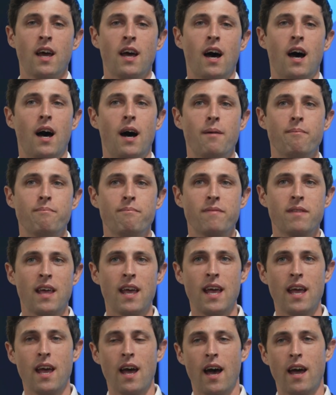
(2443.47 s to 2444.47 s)

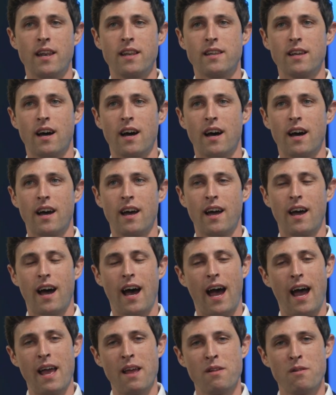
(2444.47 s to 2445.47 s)

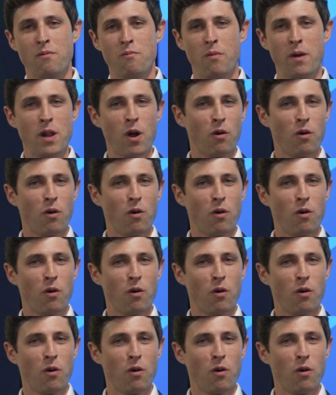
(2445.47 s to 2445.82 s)
We